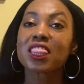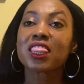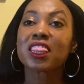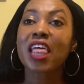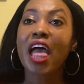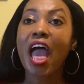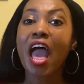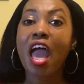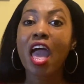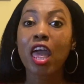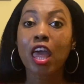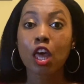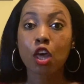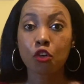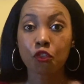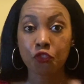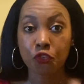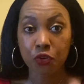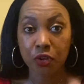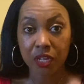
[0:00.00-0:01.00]

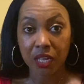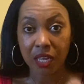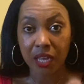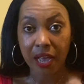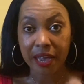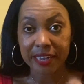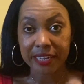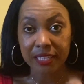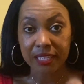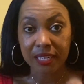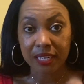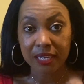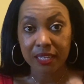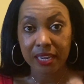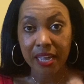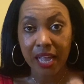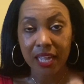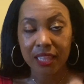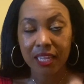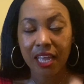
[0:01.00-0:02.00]
Thankfully, I did
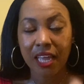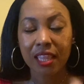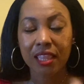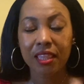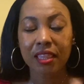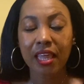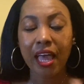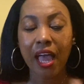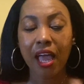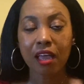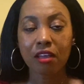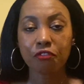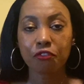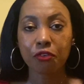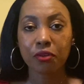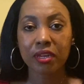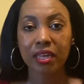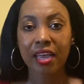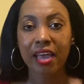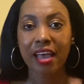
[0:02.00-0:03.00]
that.
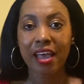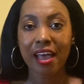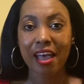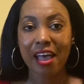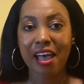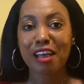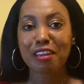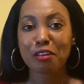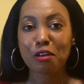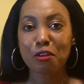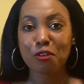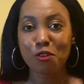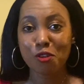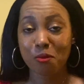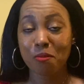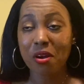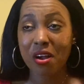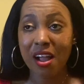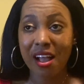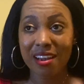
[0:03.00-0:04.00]
Thankfully, I had
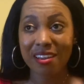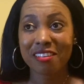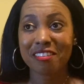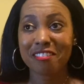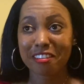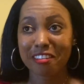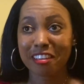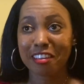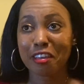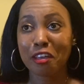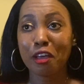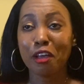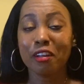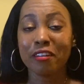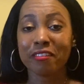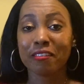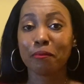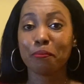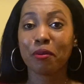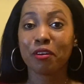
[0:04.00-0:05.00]
numerology
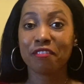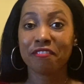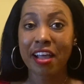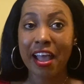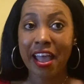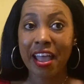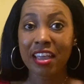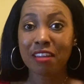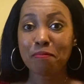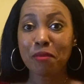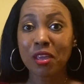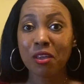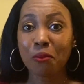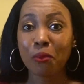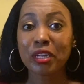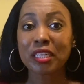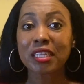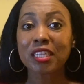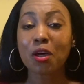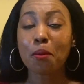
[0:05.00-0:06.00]
to provide me
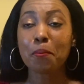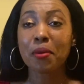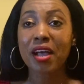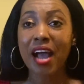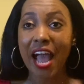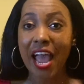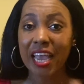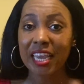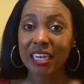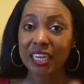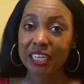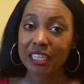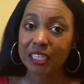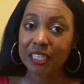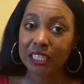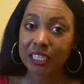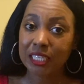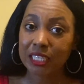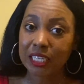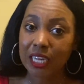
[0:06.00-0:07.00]
with some
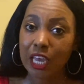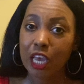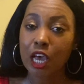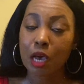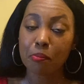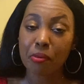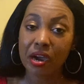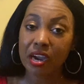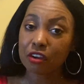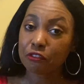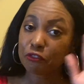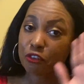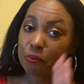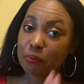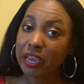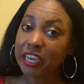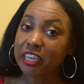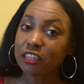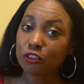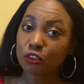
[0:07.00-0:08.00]
guidance apart from
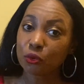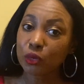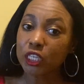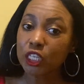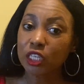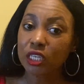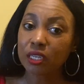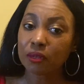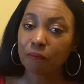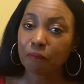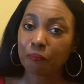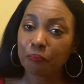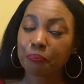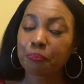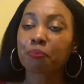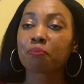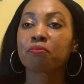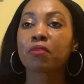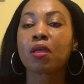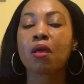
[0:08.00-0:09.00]
my intuition.
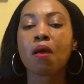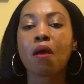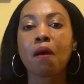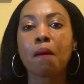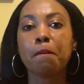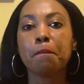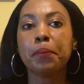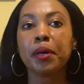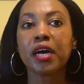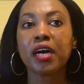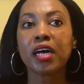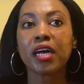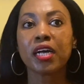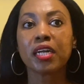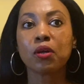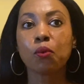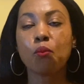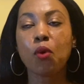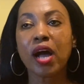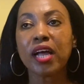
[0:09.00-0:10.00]

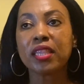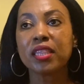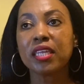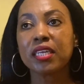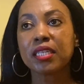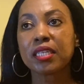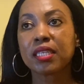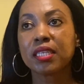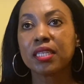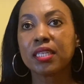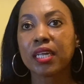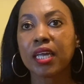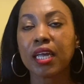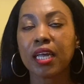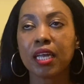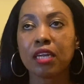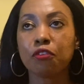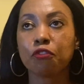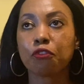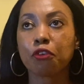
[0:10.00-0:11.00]
But what this
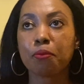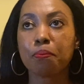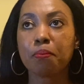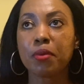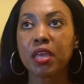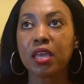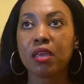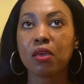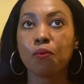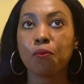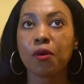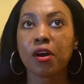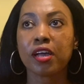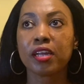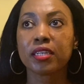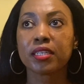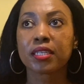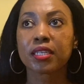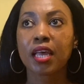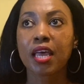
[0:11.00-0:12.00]
did for me
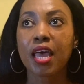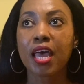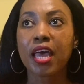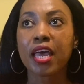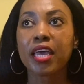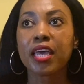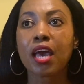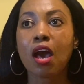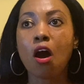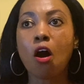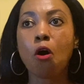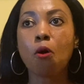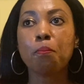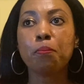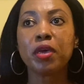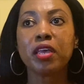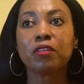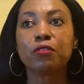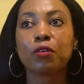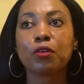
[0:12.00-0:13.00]
was it helped
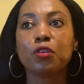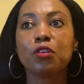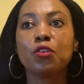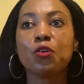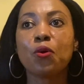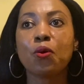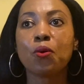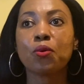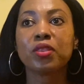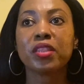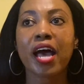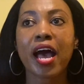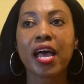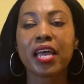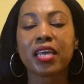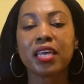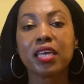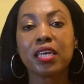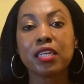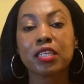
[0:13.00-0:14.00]
me to know
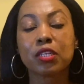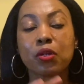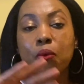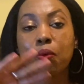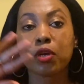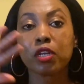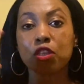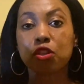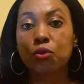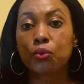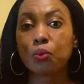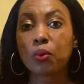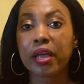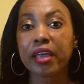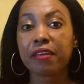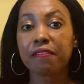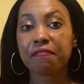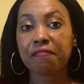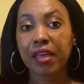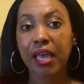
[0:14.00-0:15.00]
that he's going through
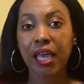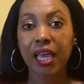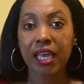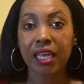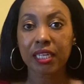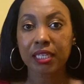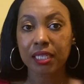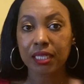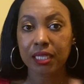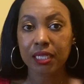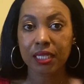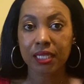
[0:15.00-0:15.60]
a phase